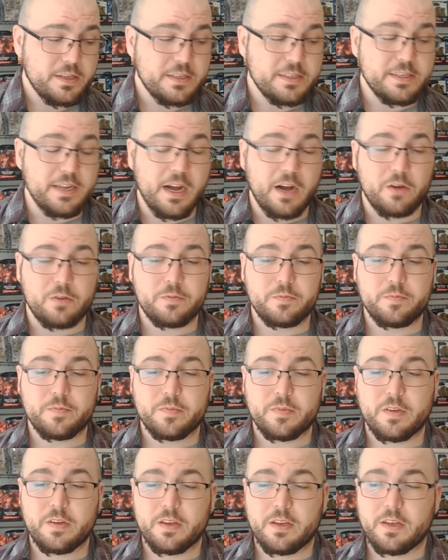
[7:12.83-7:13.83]
Now,
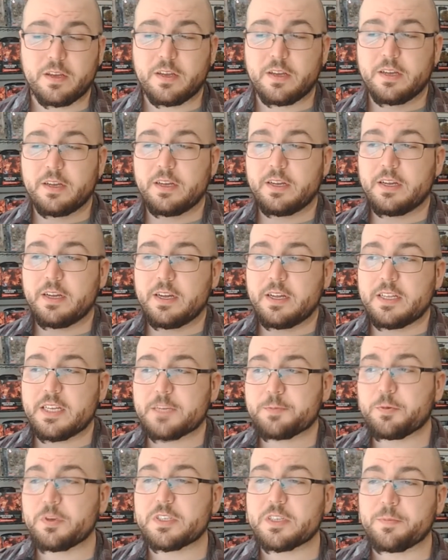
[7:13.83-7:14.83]

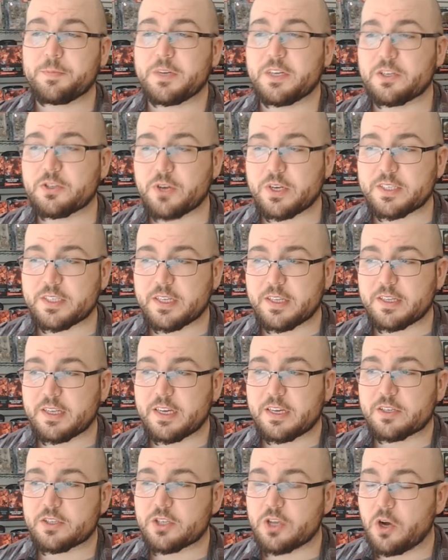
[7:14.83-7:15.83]
this brings up an interesting
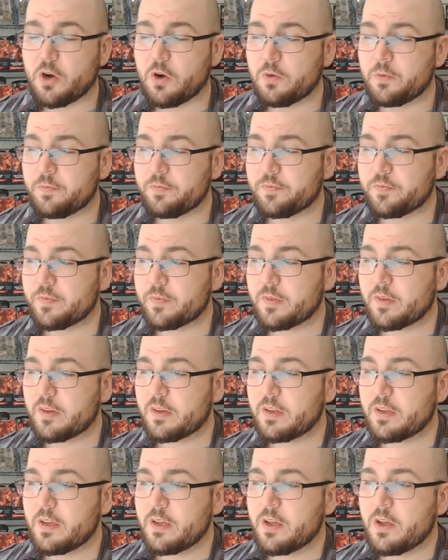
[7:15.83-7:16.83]
thing. So,
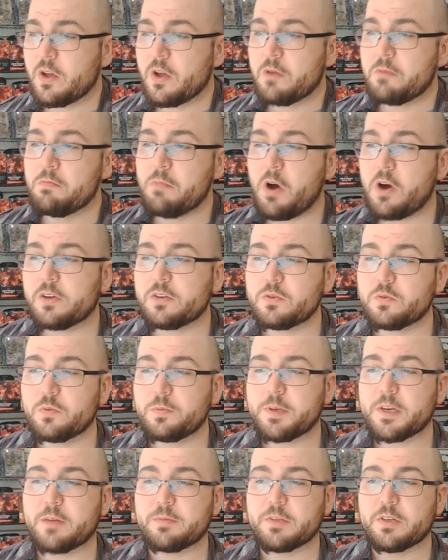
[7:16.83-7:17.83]
Modern will
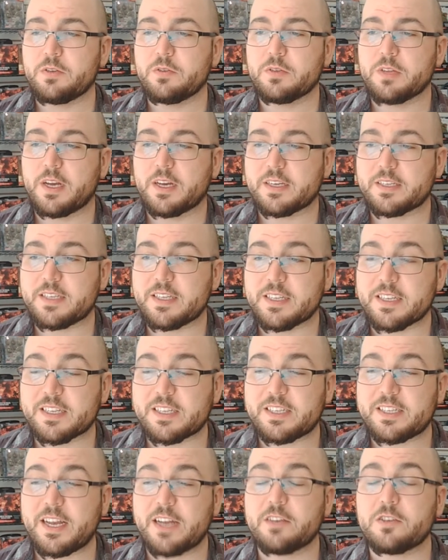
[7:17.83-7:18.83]
become the new Legacy. This
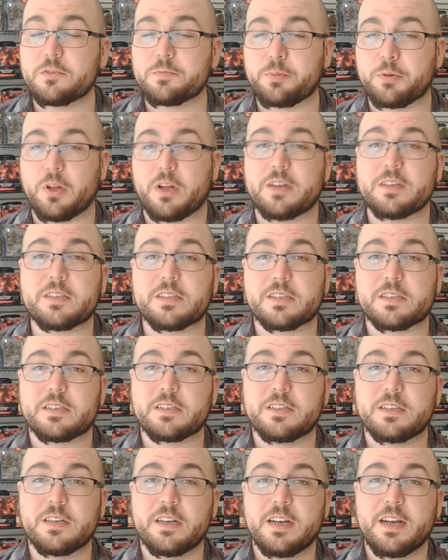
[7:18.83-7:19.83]
Standard Plus,
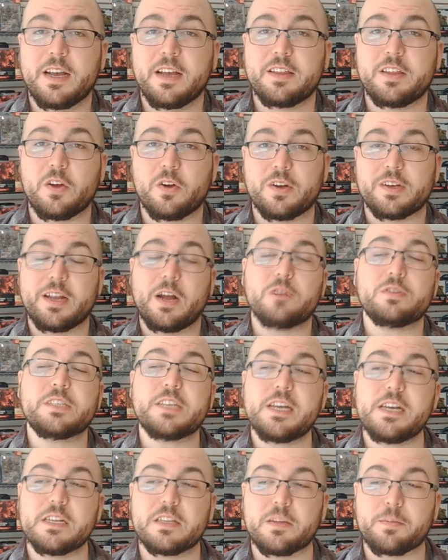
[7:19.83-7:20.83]
they're
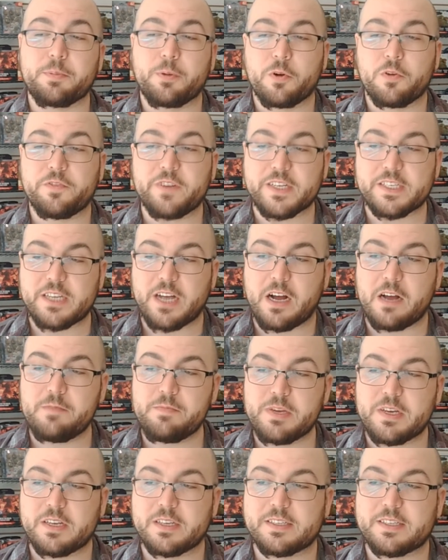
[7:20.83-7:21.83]
announcing it at the perfect time
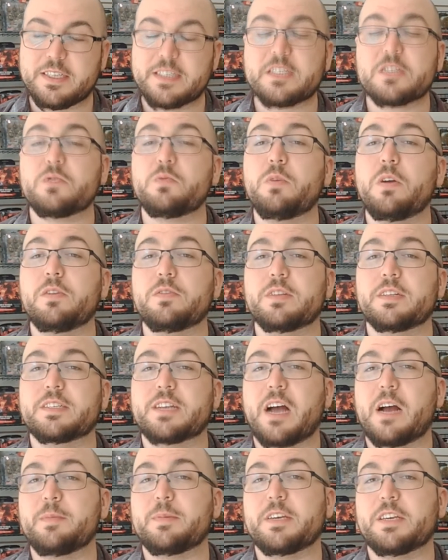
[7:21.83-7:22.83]
because this is around the
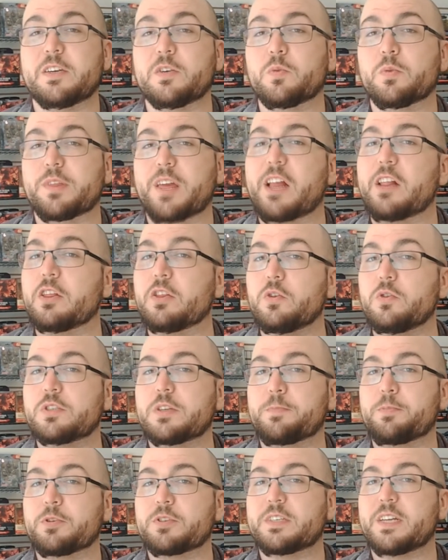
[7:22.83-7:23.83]
time of year where they lose
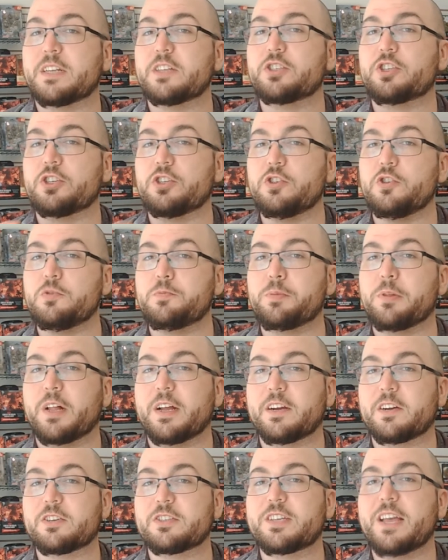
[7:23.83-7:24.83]
a percentage of new
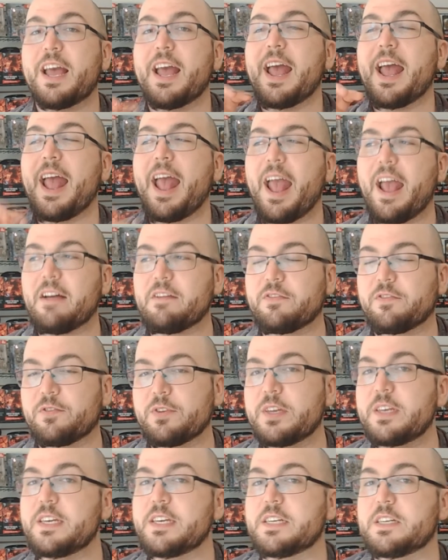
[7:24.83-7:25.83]
players
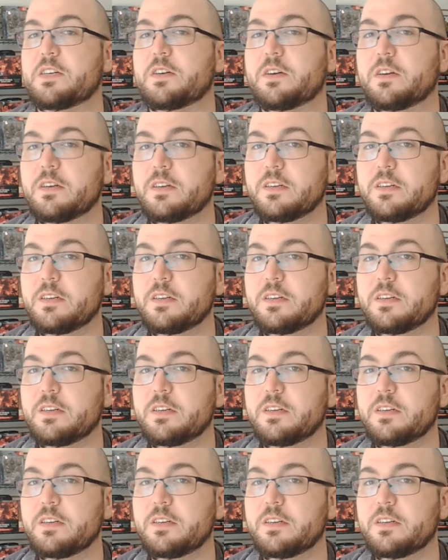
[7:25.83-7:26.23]
every year.